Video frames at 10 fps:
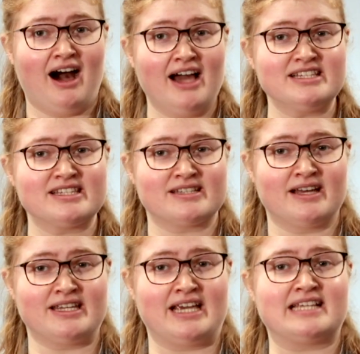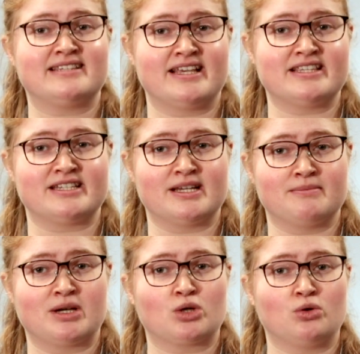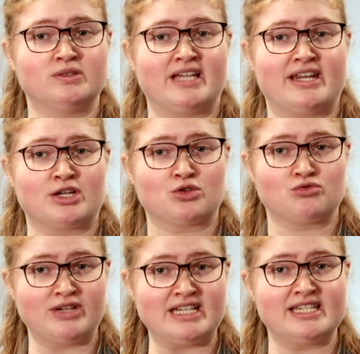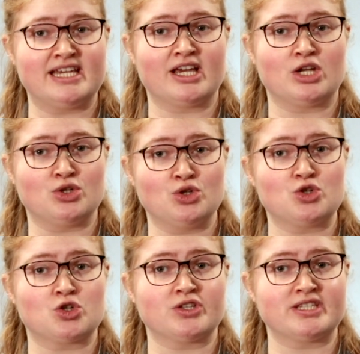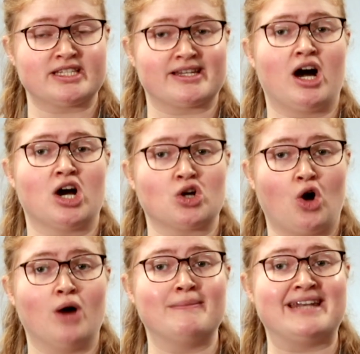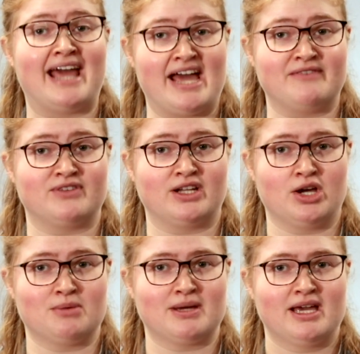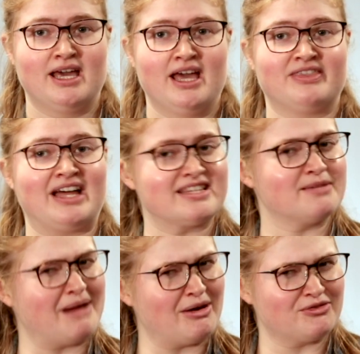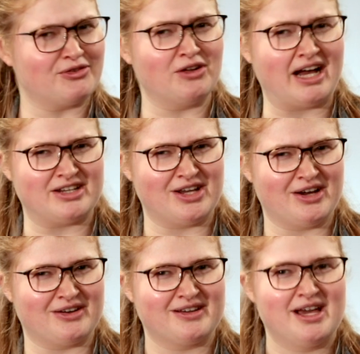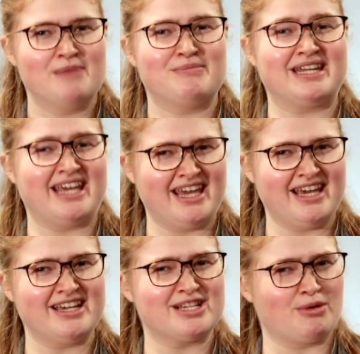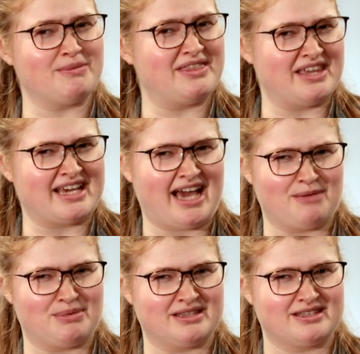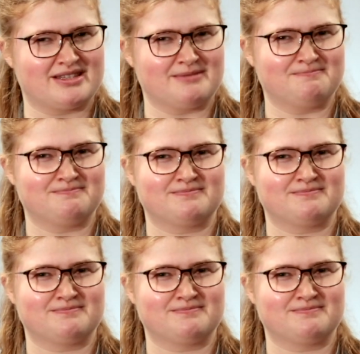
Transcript: I study a system called an accreting neutron star common envelope. That's a mouthful, I know, but here is what we think happens.